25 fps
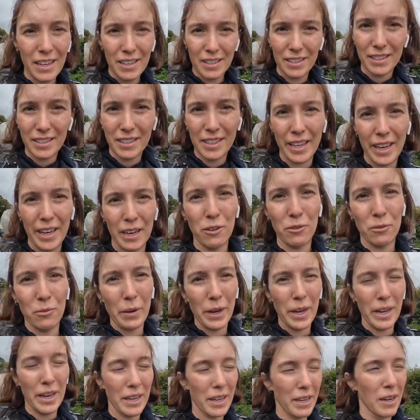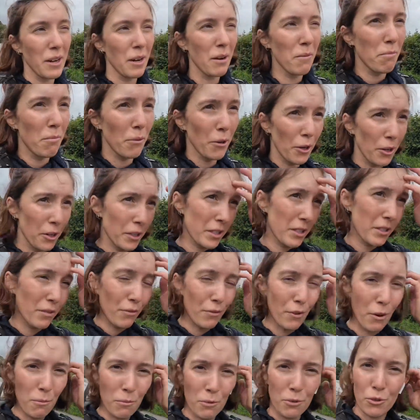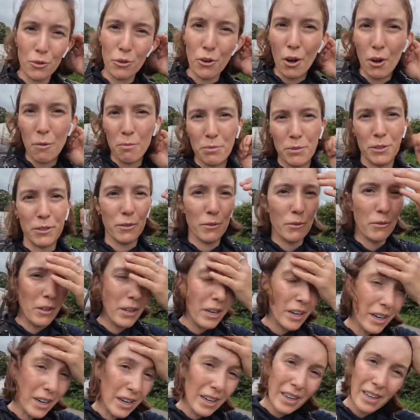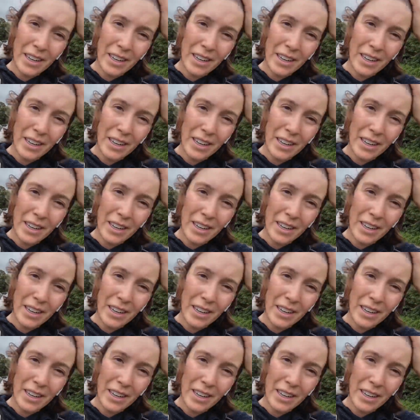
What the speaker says: scare away birds from crops, or